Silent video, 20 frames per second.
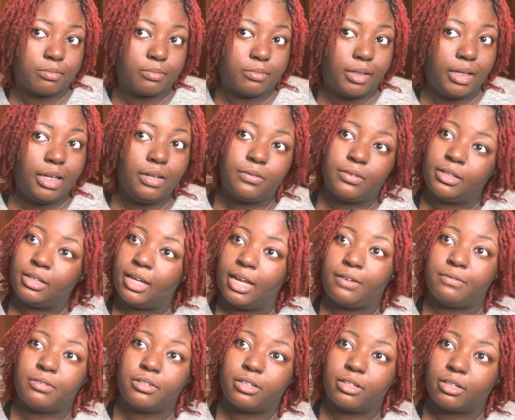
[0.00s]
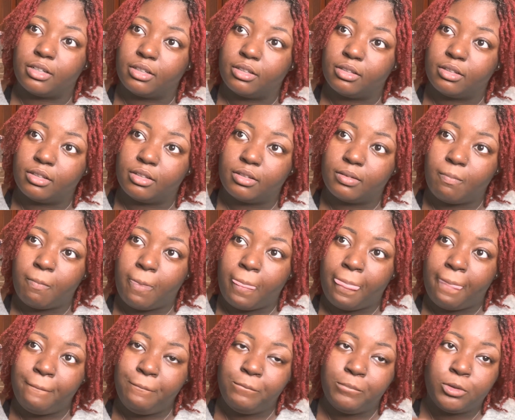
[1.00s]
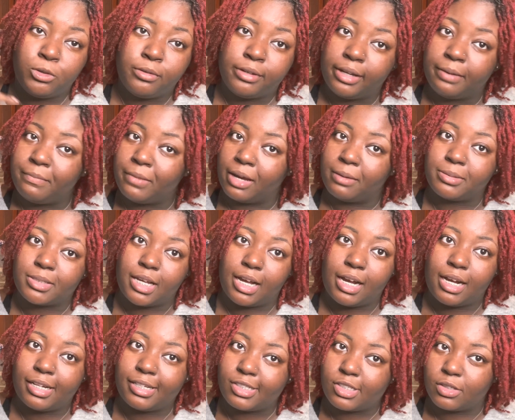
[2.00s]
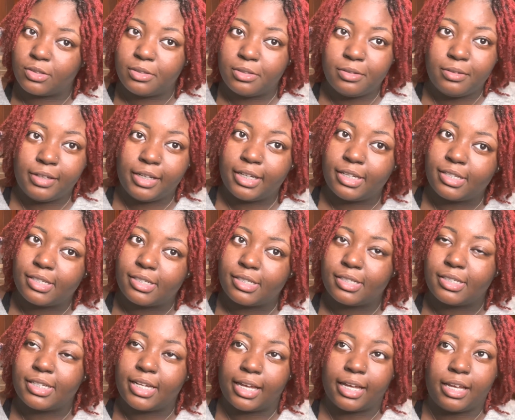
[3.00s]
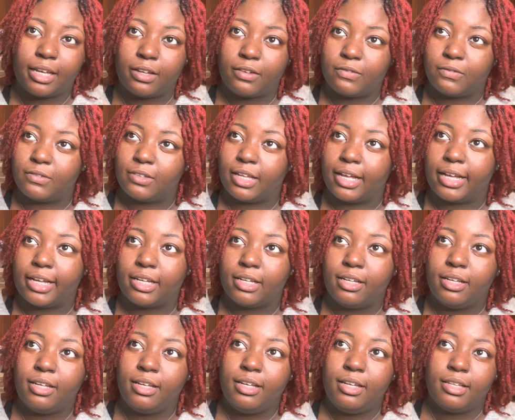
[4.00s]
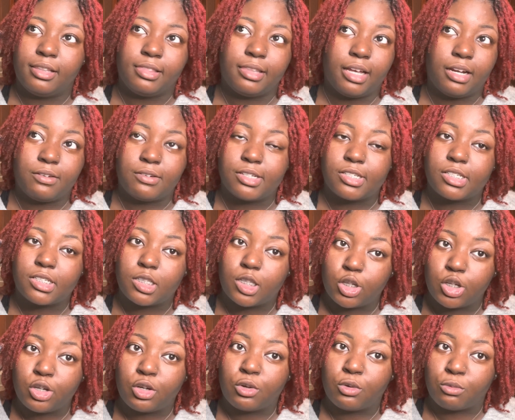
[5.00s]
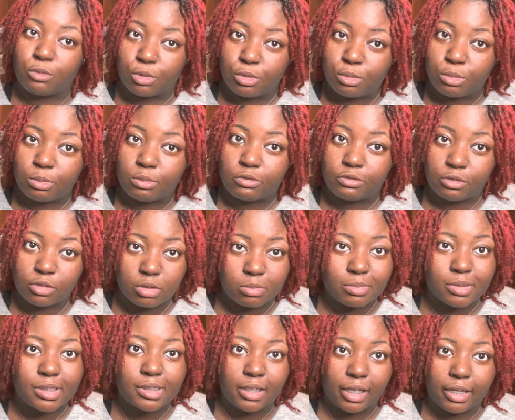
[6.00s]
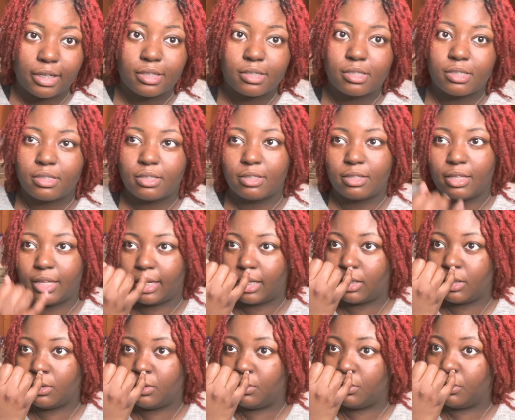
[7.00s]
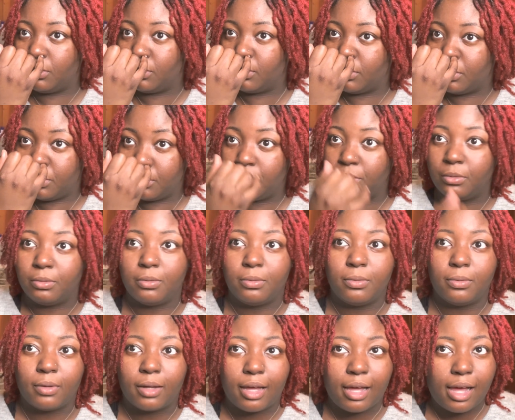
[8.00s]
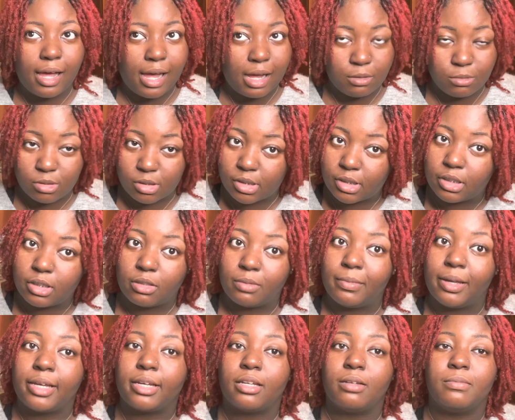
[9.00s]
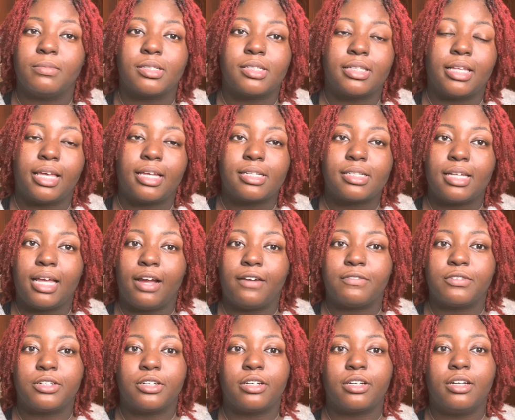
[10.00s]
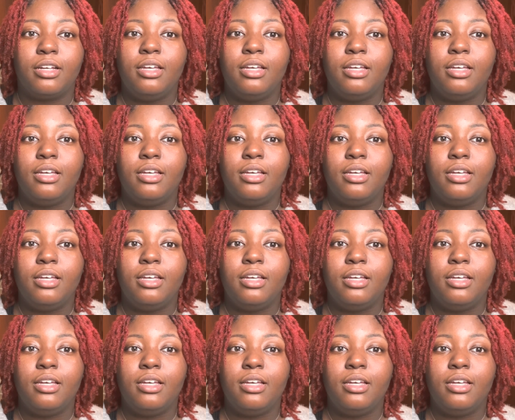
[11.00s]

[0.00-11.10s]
even after you get baptized or you get saved, like, there is still room for mistakes. Like I was still making mistakes after.